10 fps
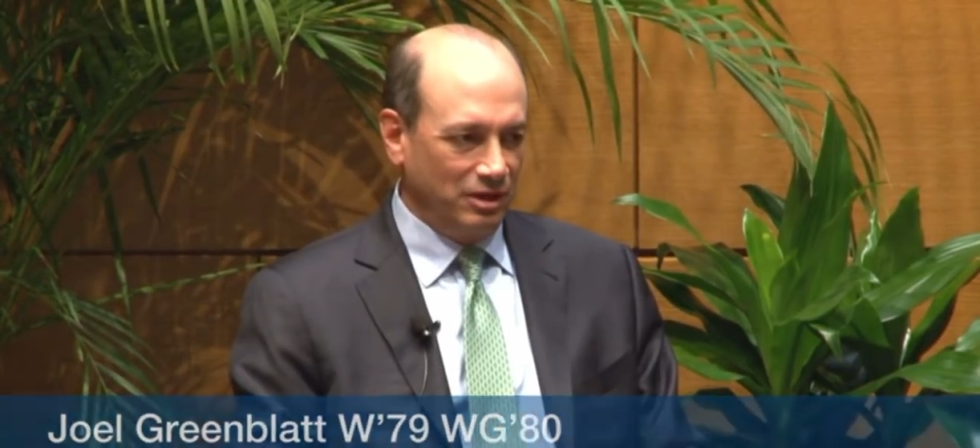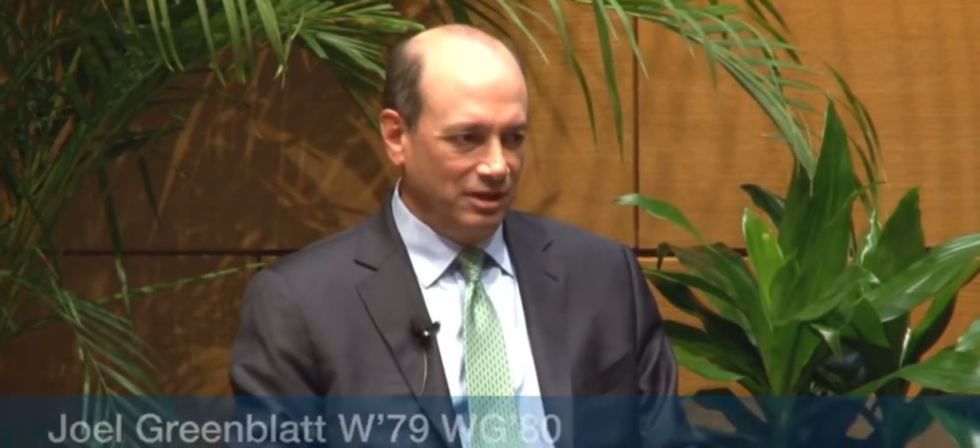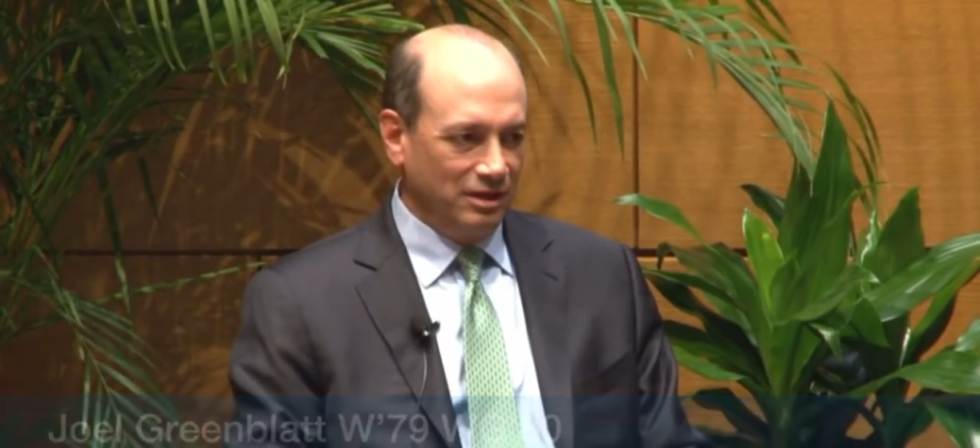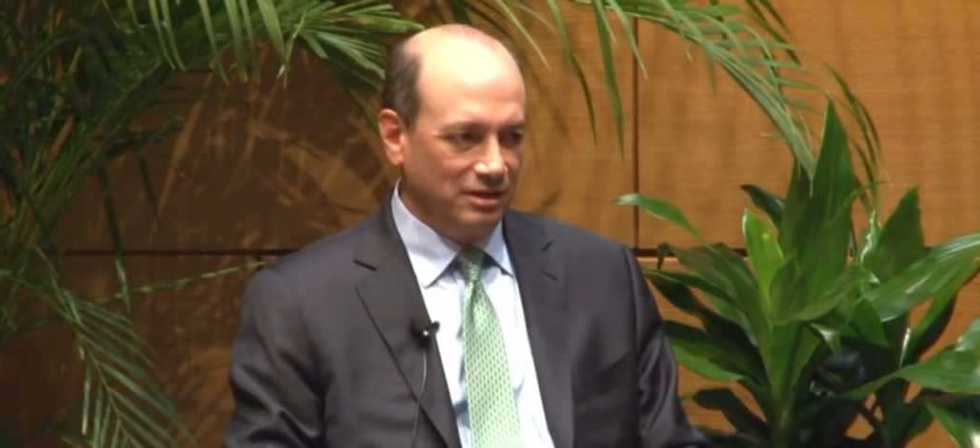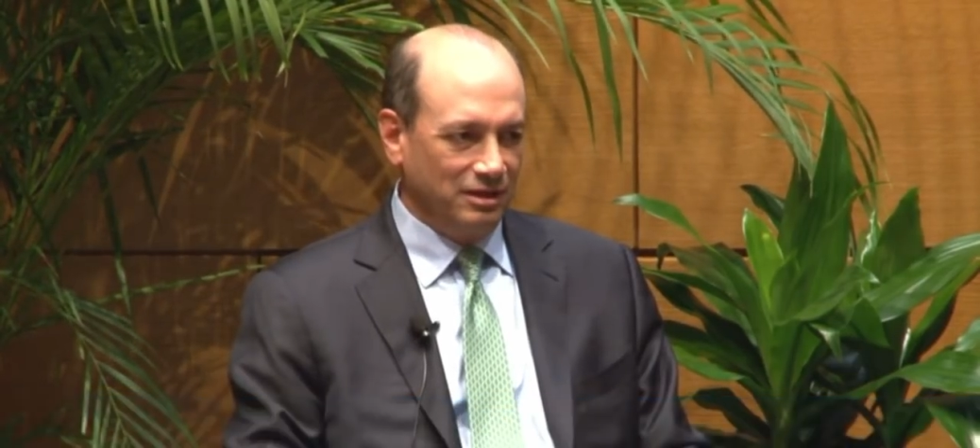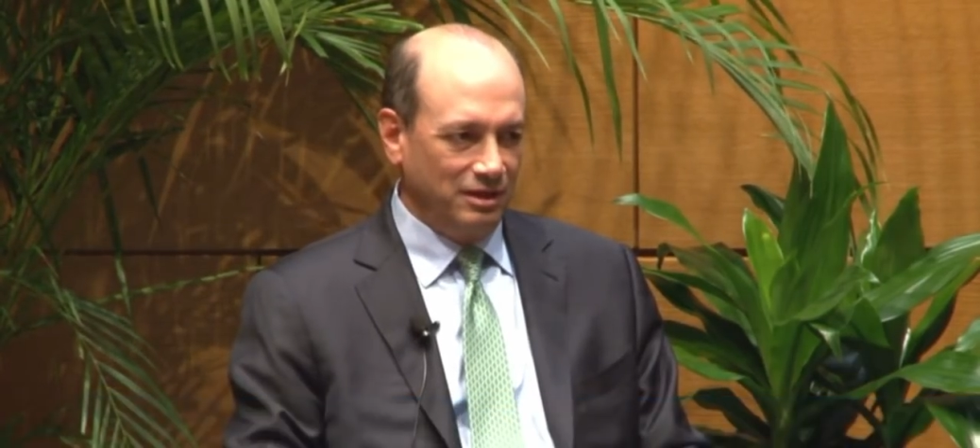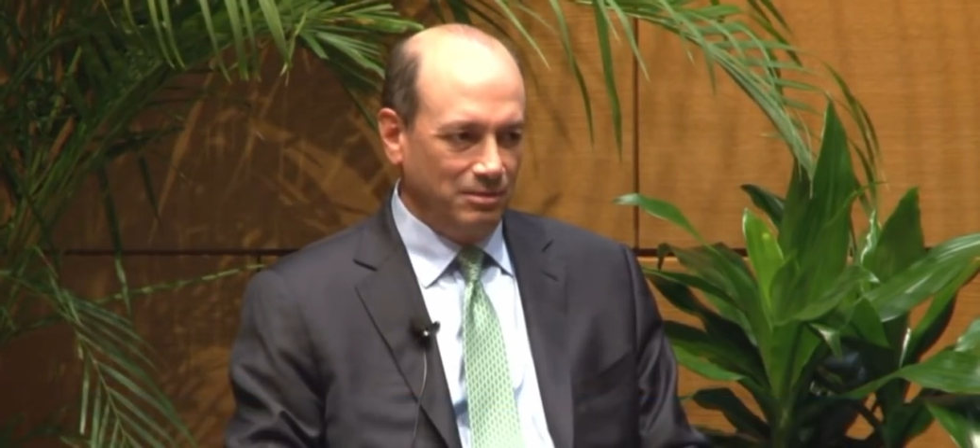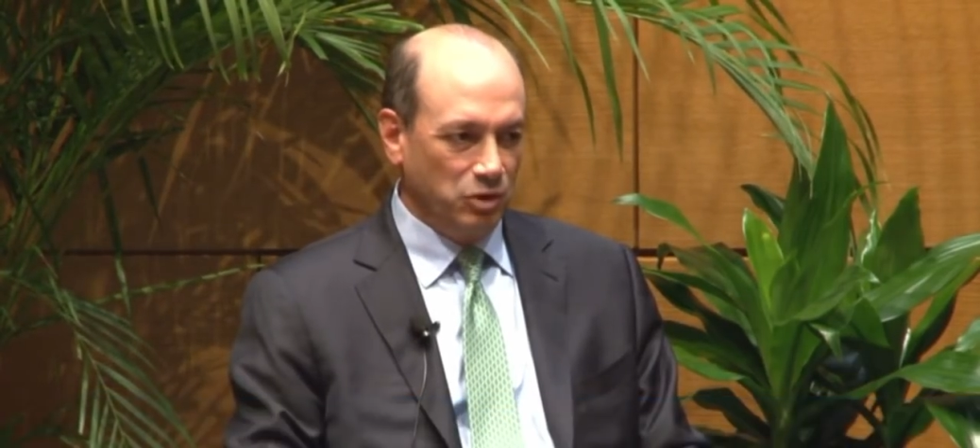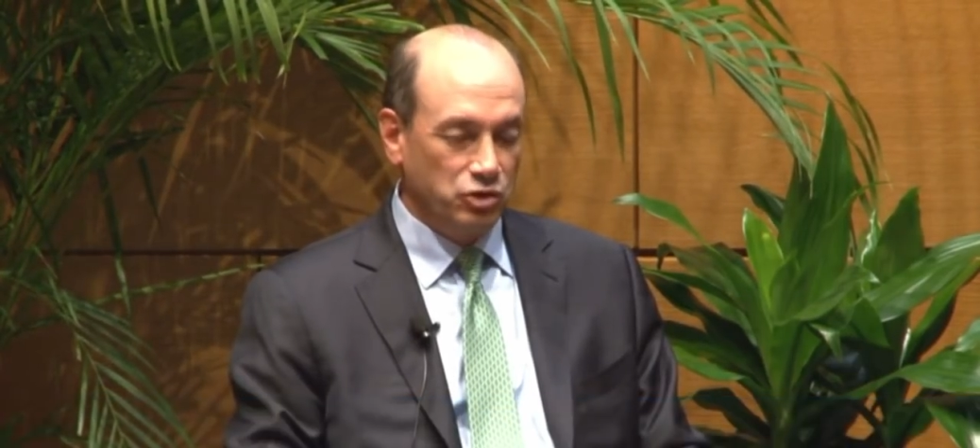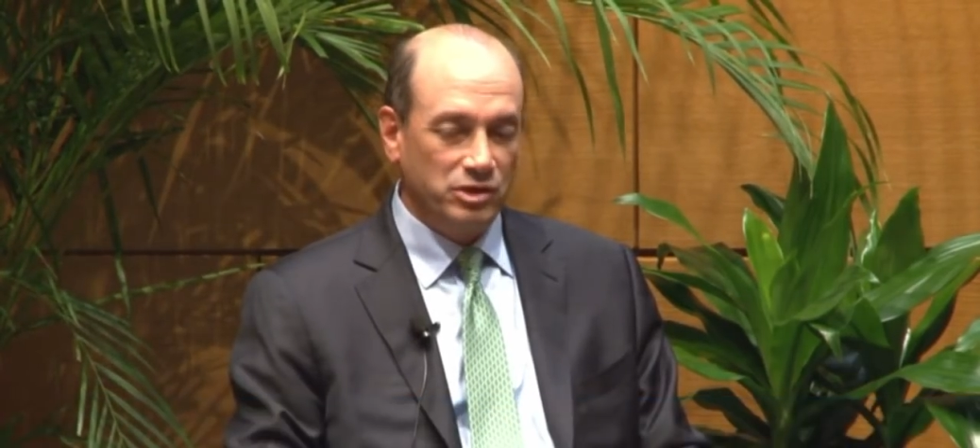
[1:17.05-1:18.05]

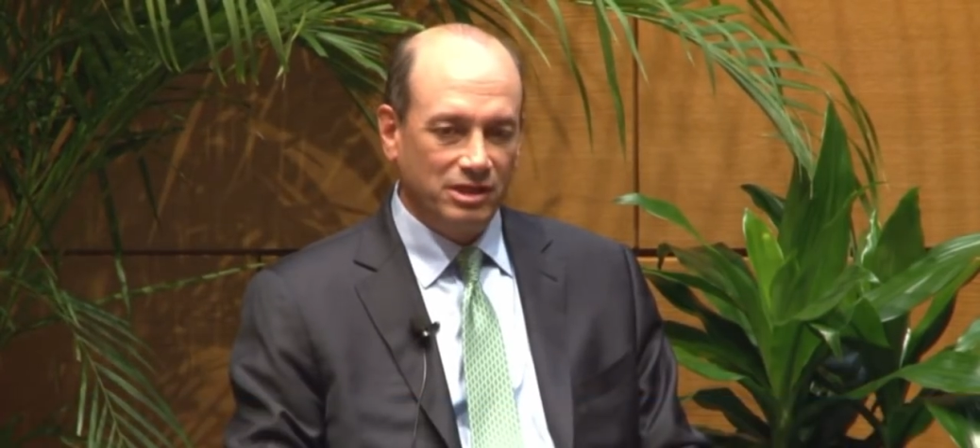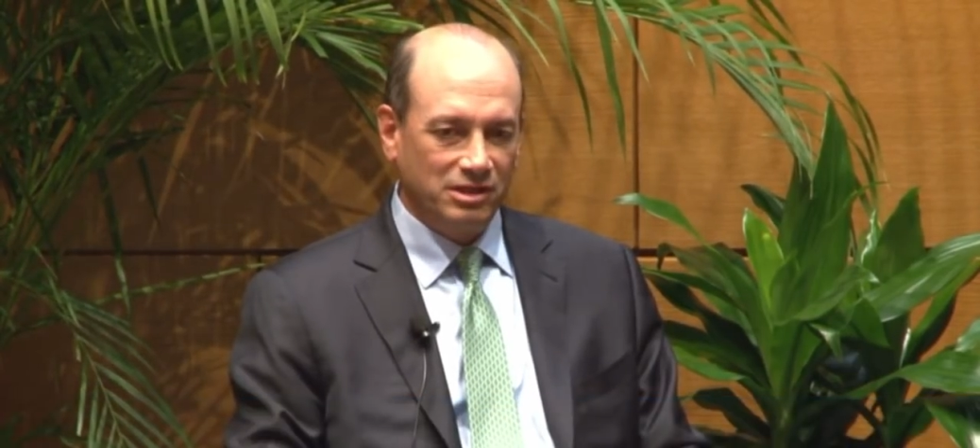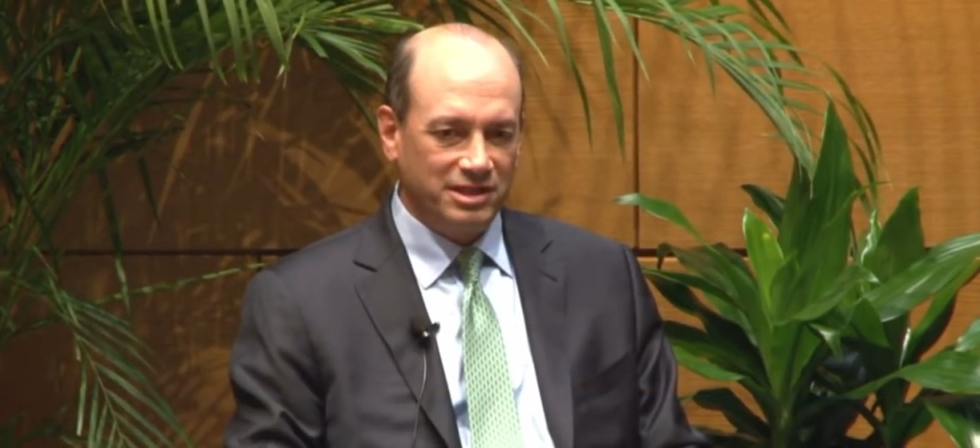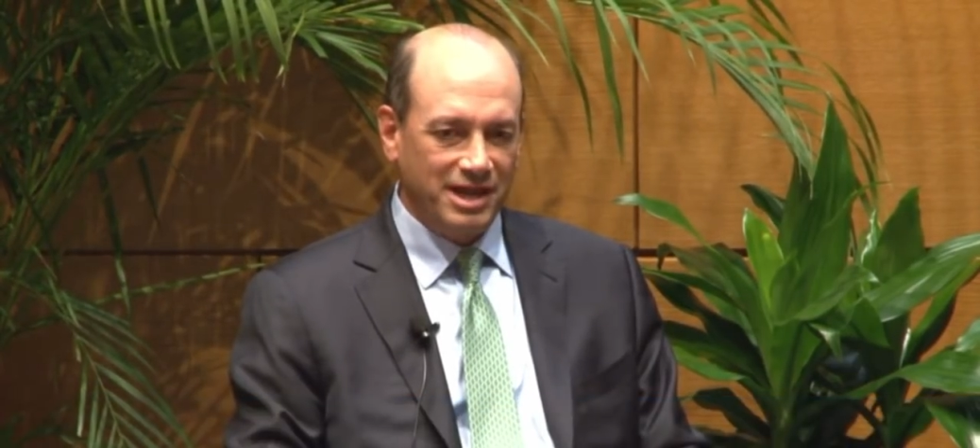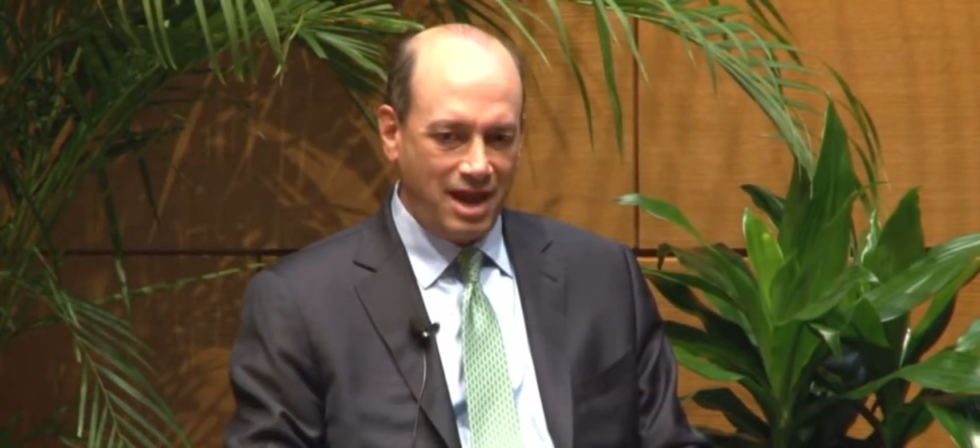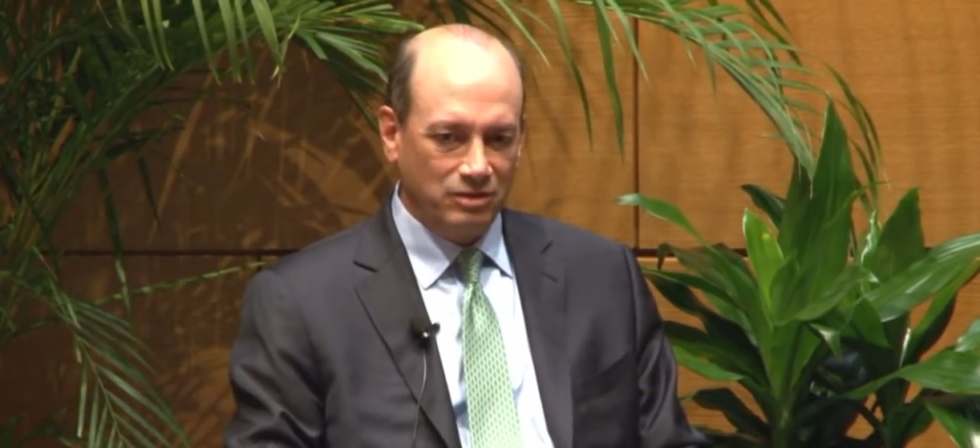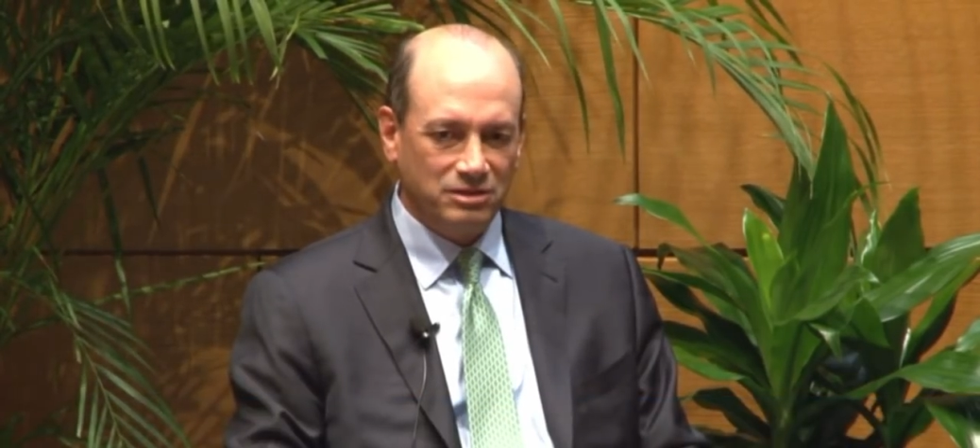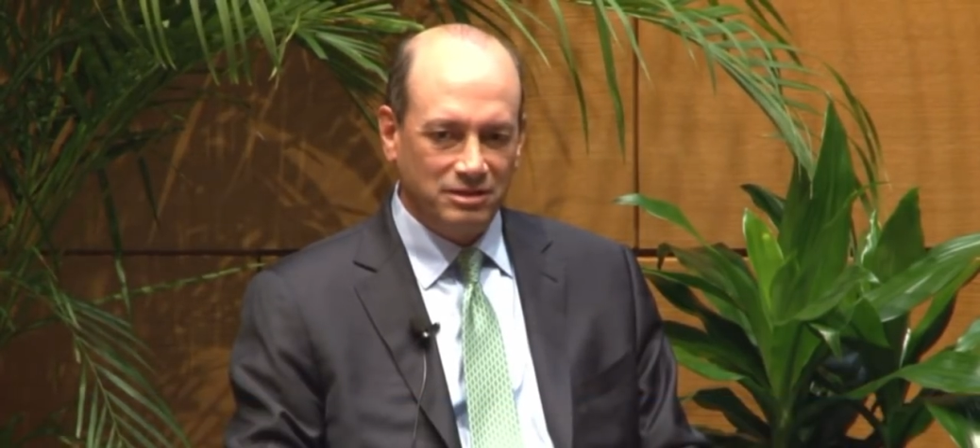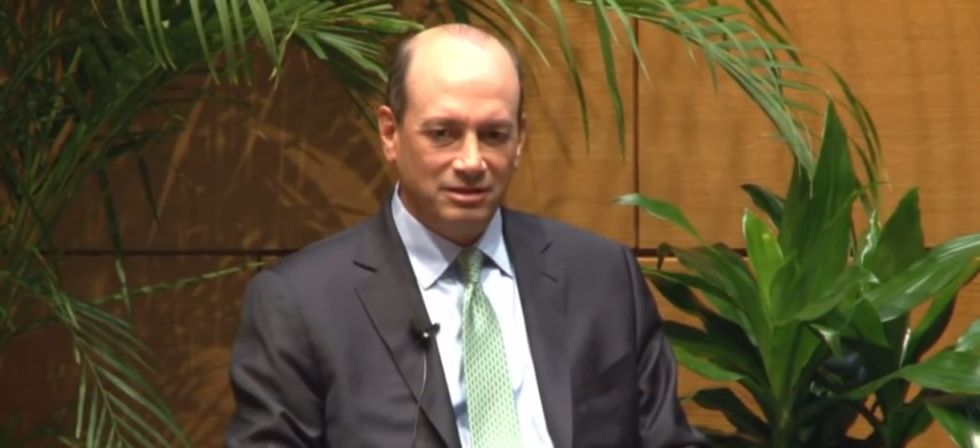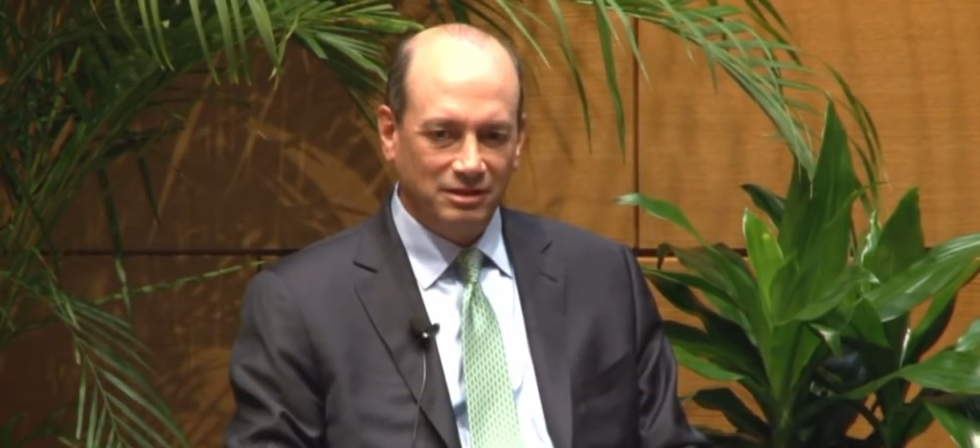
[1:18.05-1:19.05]
a merger deal is
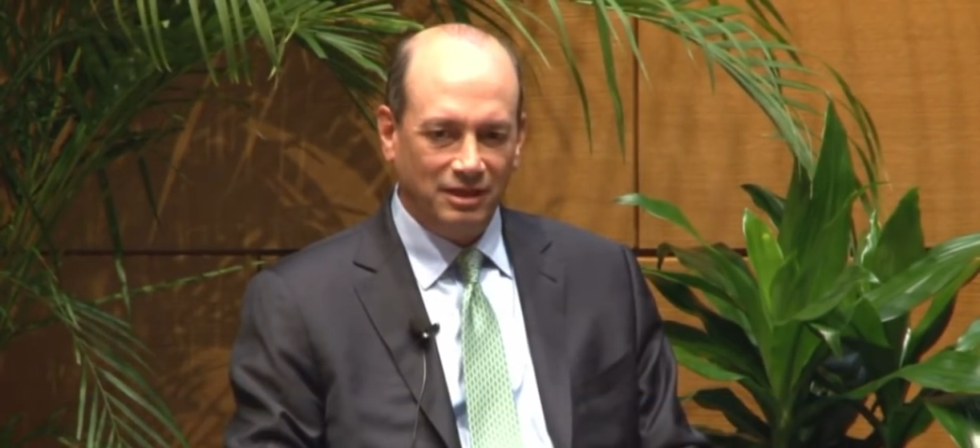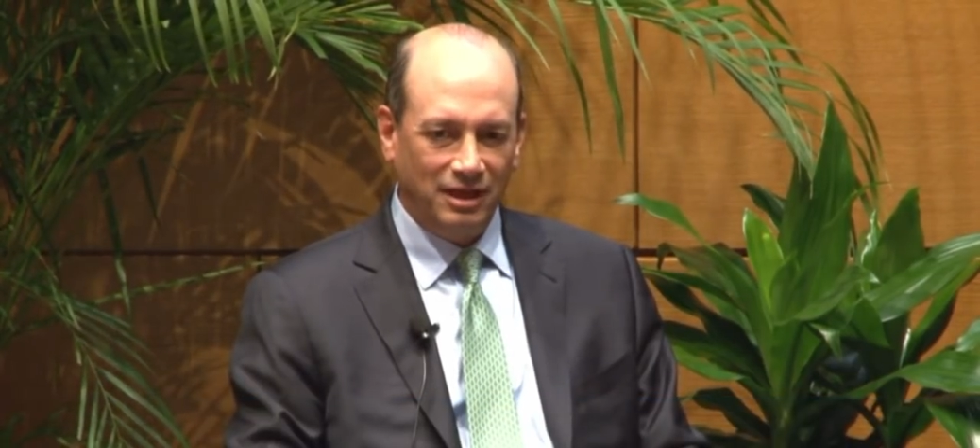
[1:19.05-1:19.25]
announced